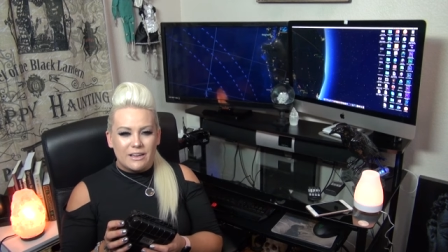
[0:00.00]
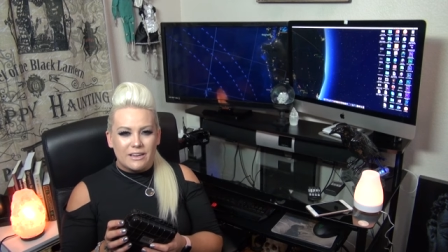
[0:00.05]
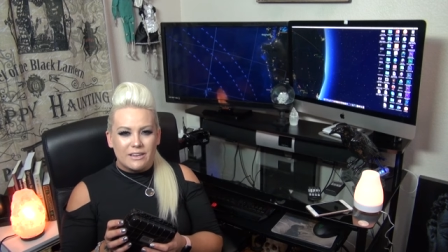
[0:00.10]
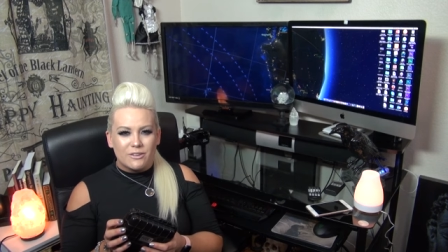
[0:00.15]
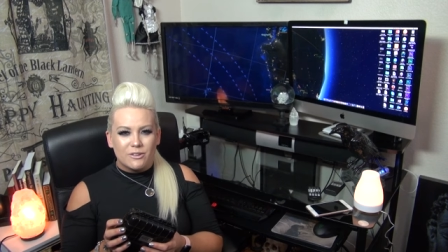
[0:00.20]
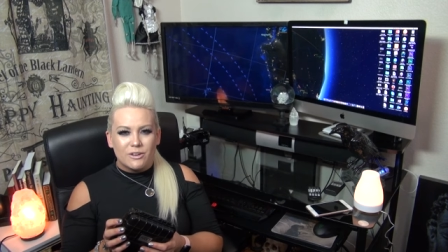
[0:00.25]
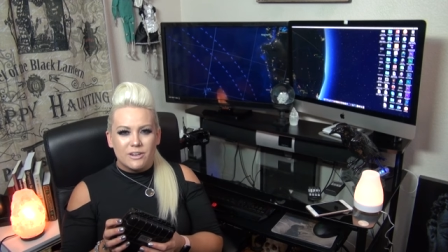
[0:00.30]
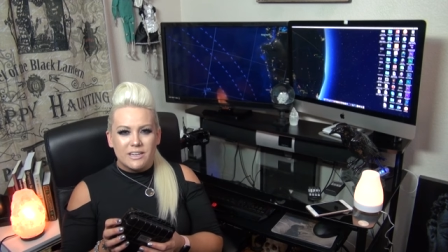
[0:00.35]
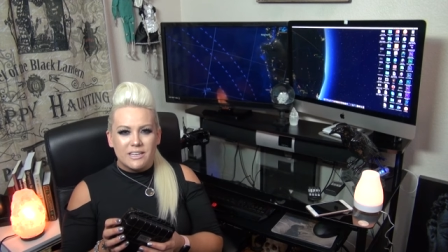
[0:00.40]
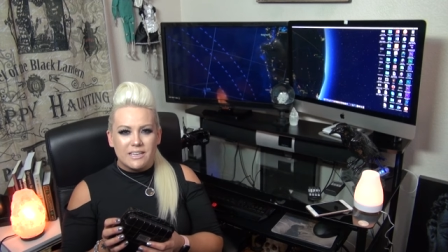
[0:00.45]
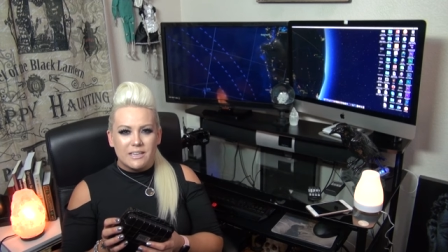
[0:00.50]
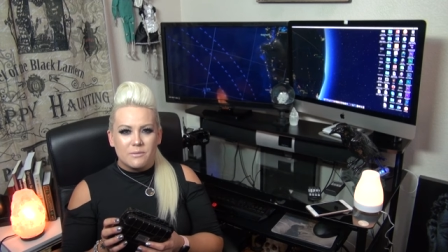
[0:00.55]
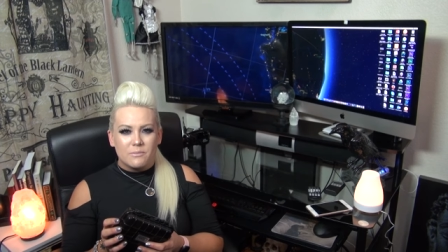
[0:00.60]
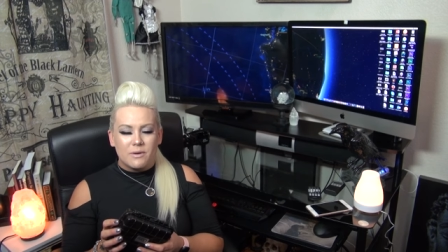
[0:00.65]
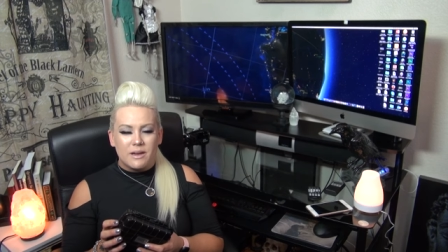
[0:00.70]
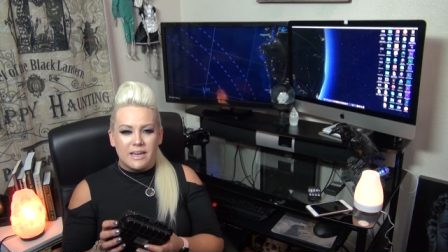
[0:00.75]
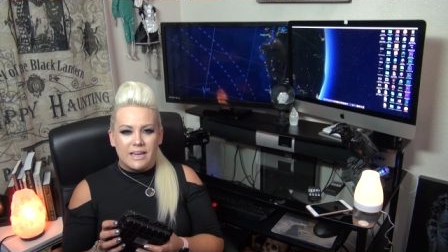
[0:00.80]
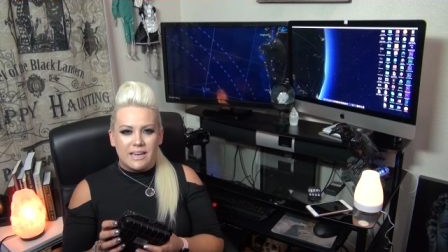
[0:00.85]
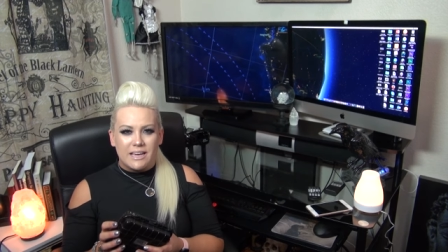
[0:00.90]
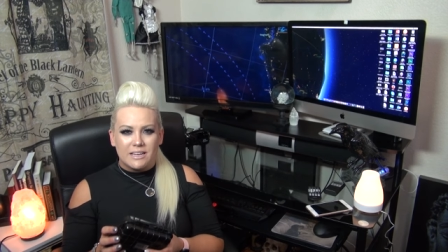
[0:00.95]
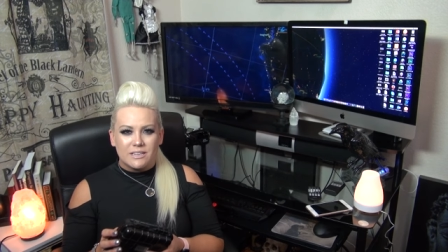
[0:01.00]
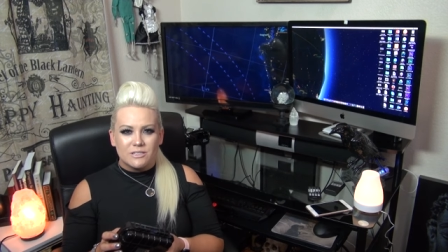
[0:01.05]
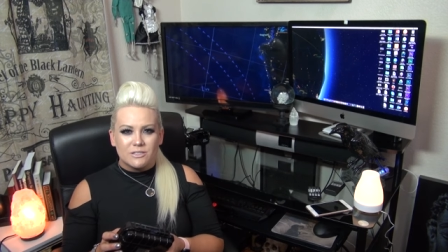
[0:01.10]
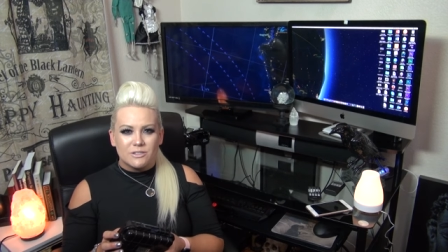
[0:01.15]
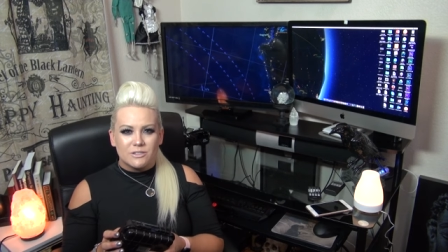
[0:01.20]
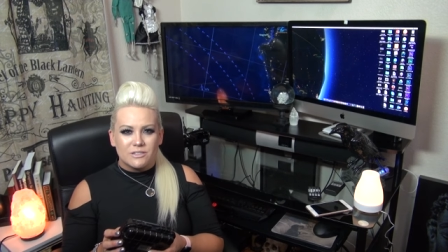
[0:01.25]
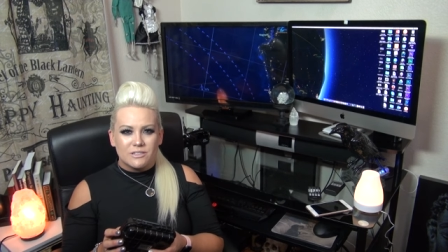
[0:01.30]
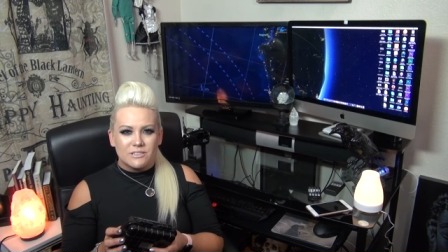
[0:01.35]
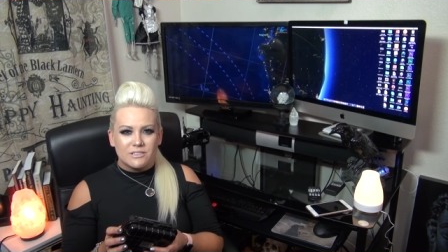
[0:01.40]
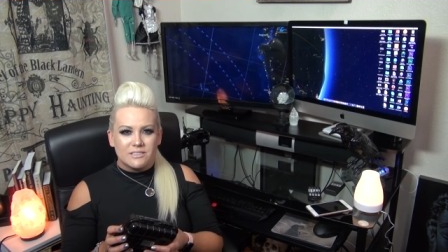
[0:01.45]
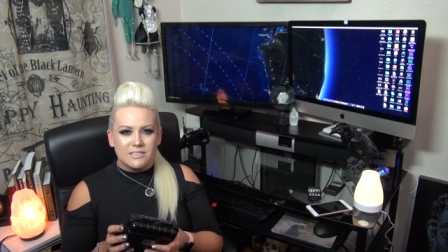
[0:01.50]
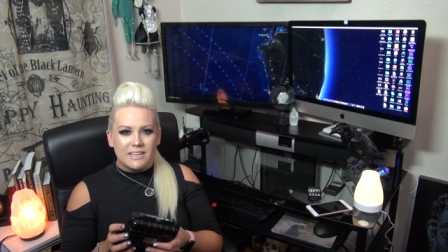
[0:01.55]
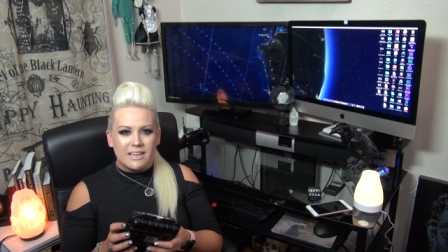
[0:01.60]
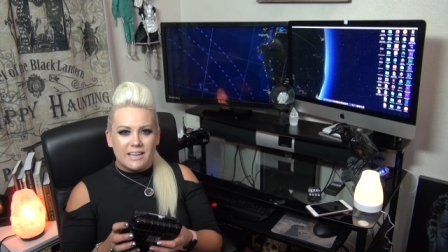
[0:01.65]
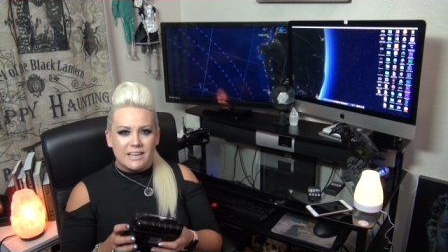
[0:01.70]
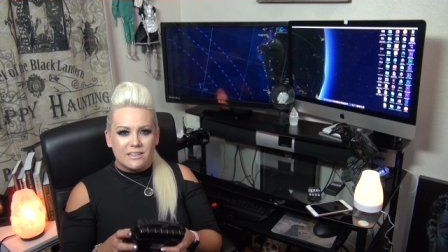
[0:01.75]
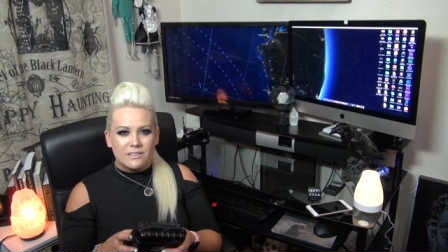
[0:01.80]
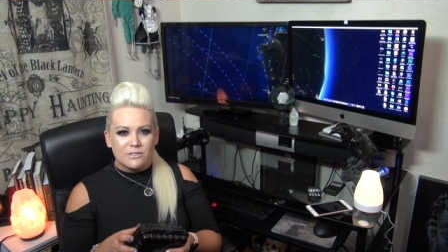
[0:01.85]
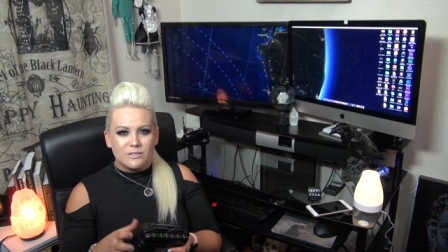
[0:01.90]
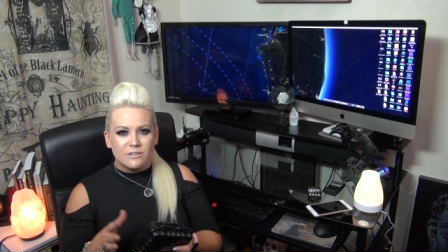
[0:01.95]
I couldn't get my answers
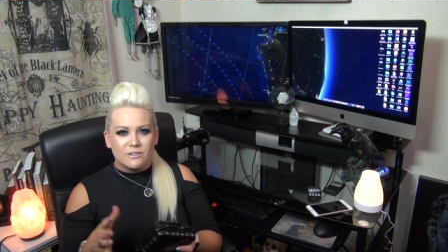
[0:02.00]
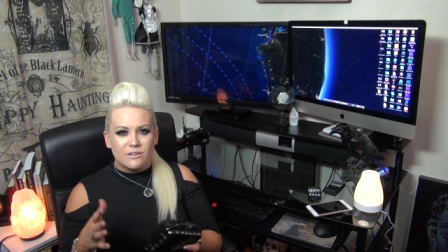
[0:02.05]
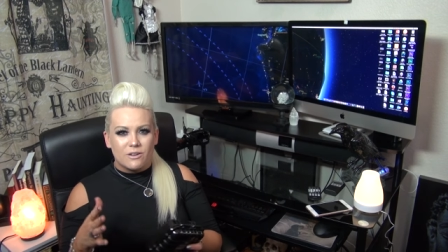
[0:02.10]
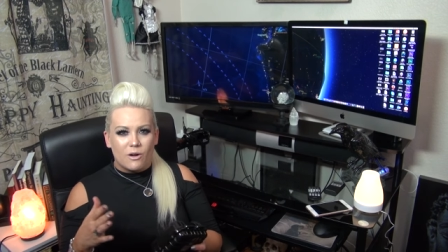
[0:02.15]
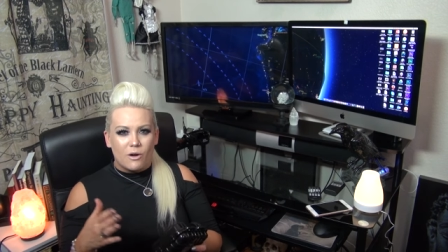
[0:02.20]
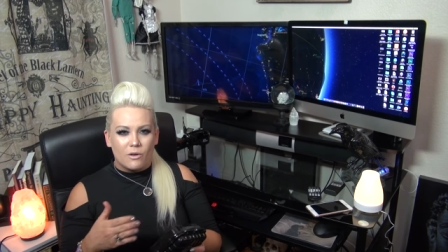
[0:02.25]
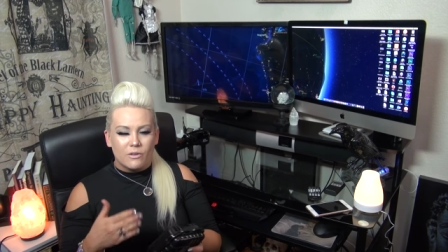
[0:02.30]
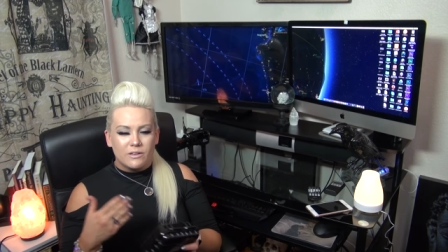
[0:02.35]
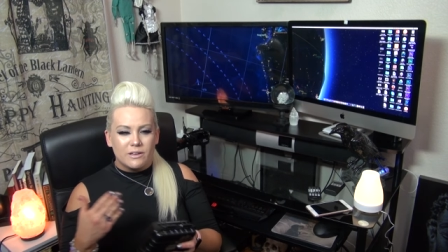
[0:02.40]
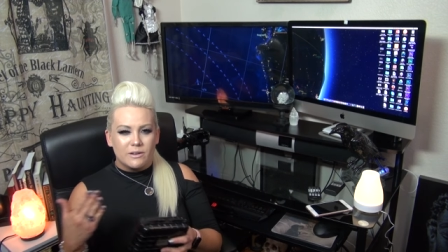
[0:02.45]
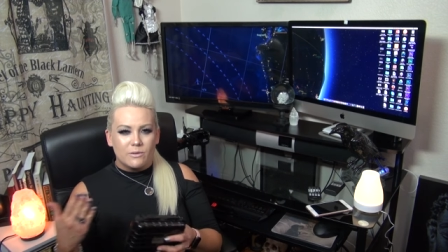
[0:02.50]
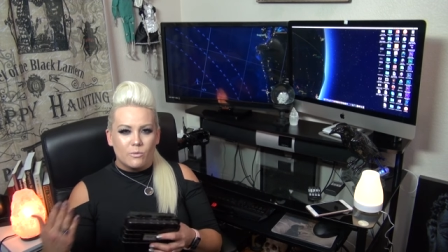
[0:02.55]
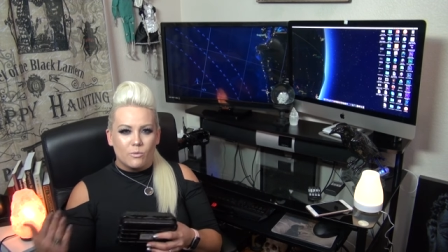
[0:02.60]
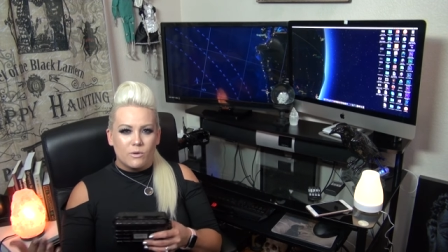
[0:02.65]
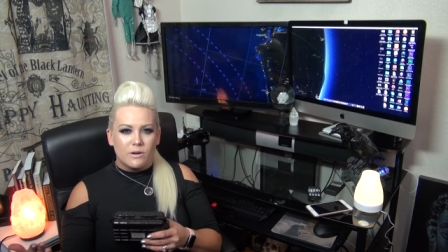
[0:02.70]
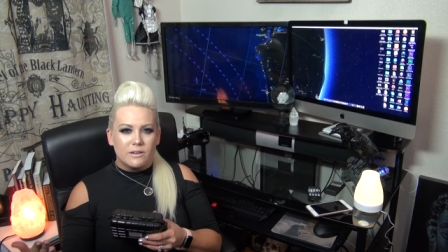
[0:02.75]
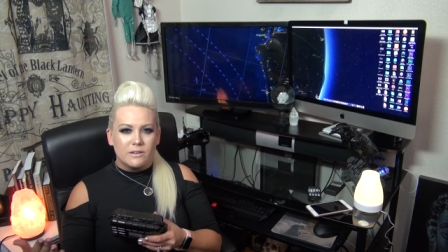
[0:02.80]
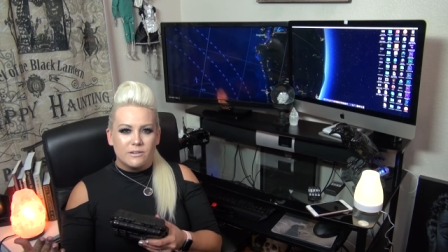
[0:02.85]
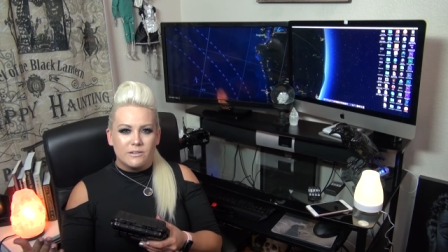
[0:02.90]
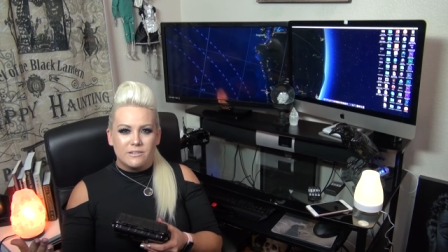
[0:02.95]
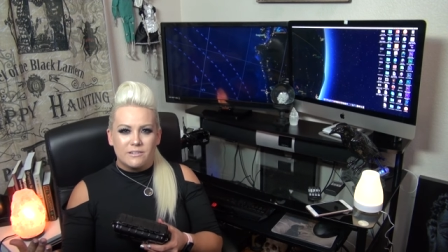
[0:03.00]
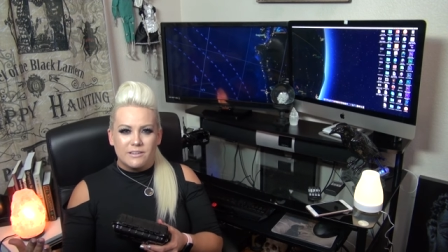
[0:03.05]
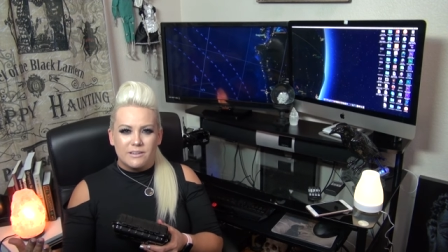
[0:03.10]
answered all in one